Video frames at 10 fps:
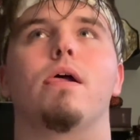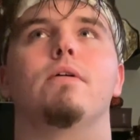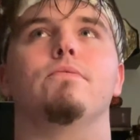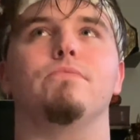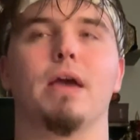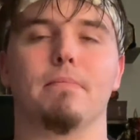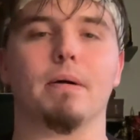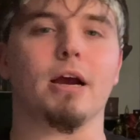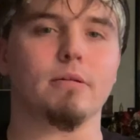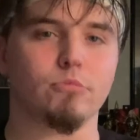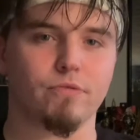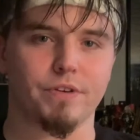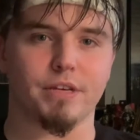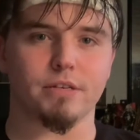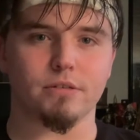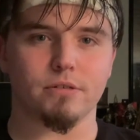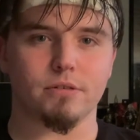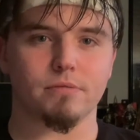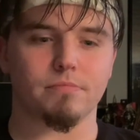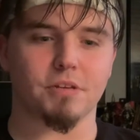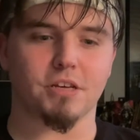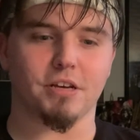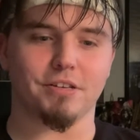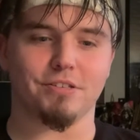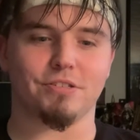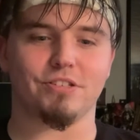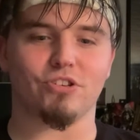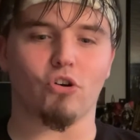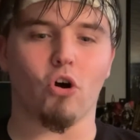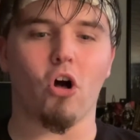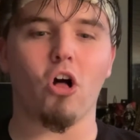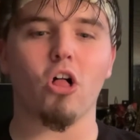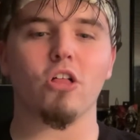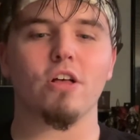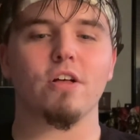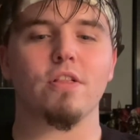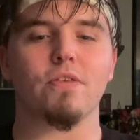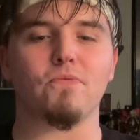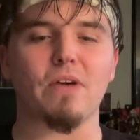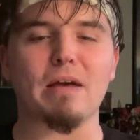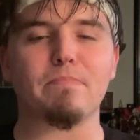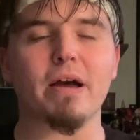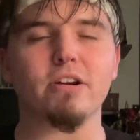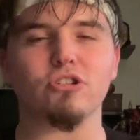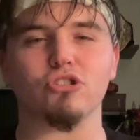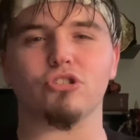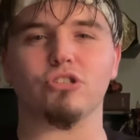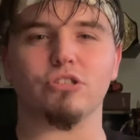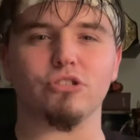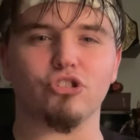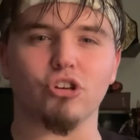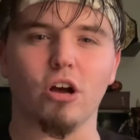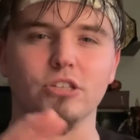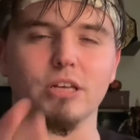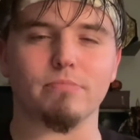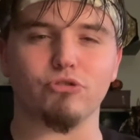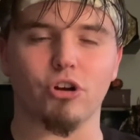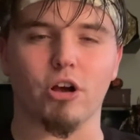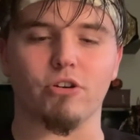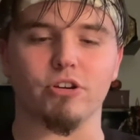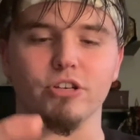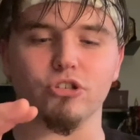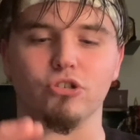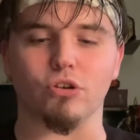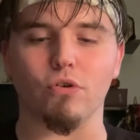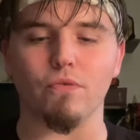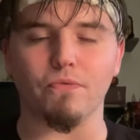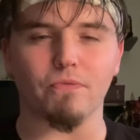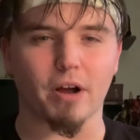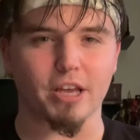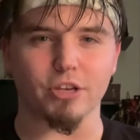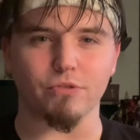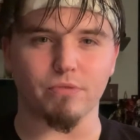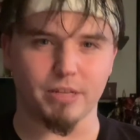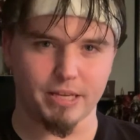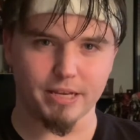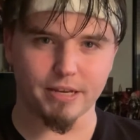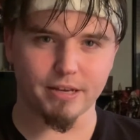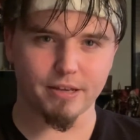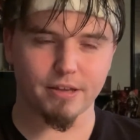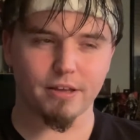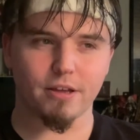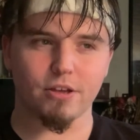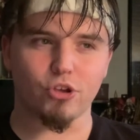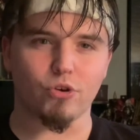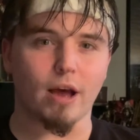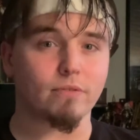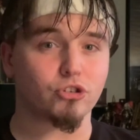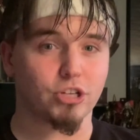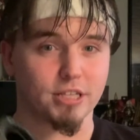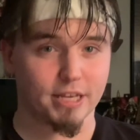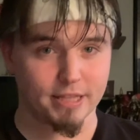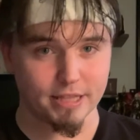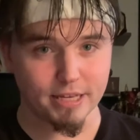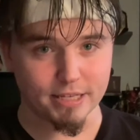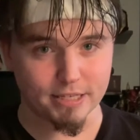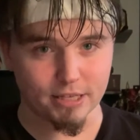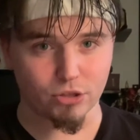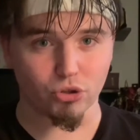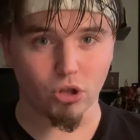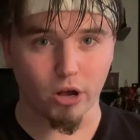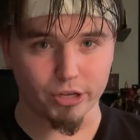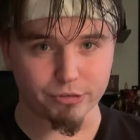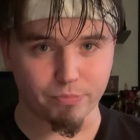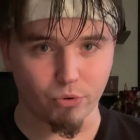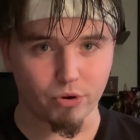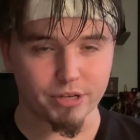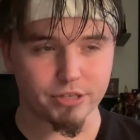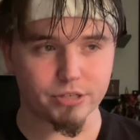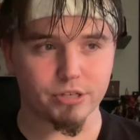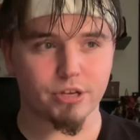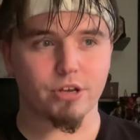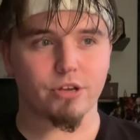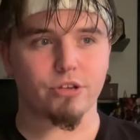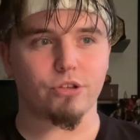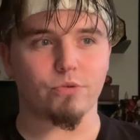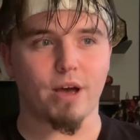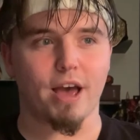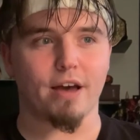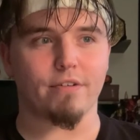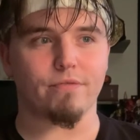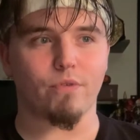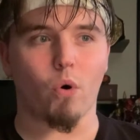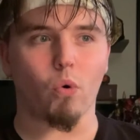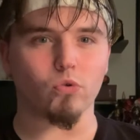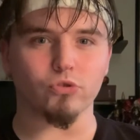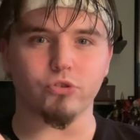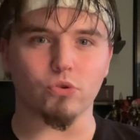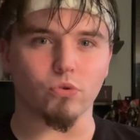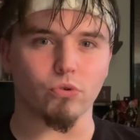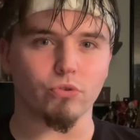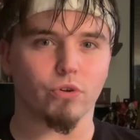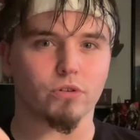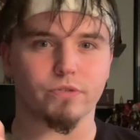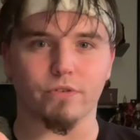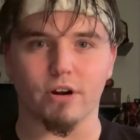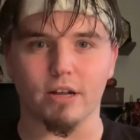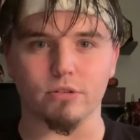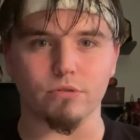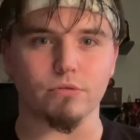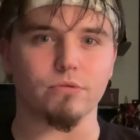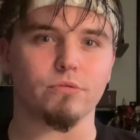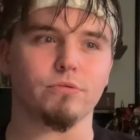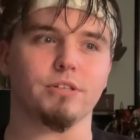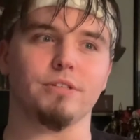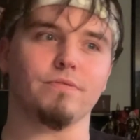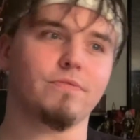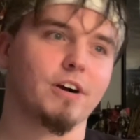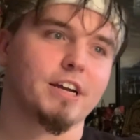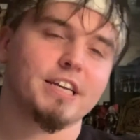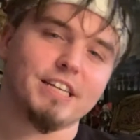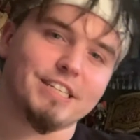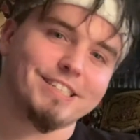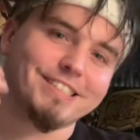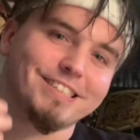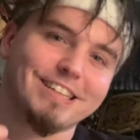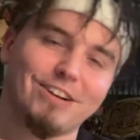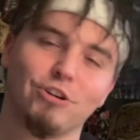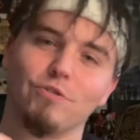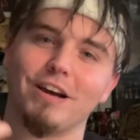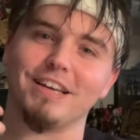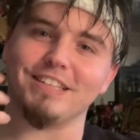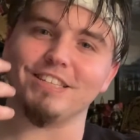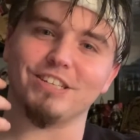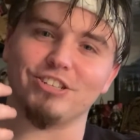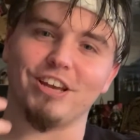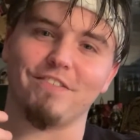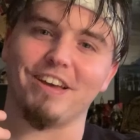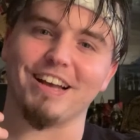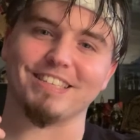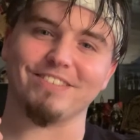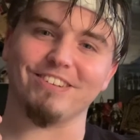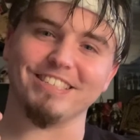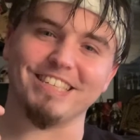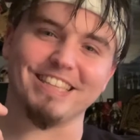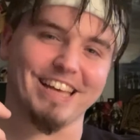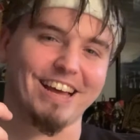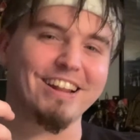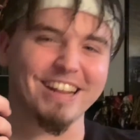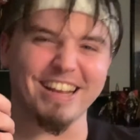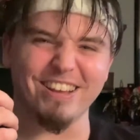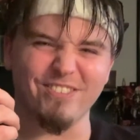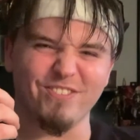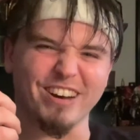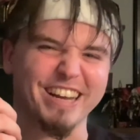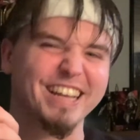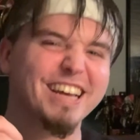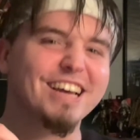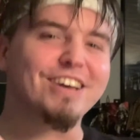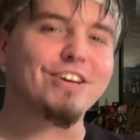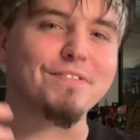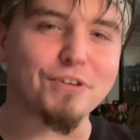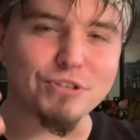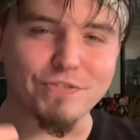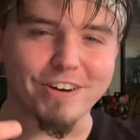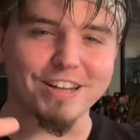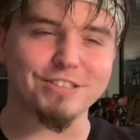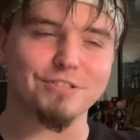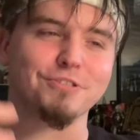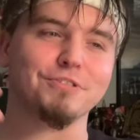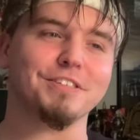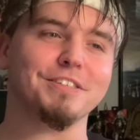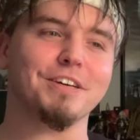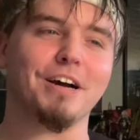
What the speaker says: vampire movie is, because the vampires subgenre is so fucking unique. You have shit like this, like the Lost Boys. You have old school Nosferatu and fucking, I don't know why I did such a heavy accent when I said that. But you have Nosferatu and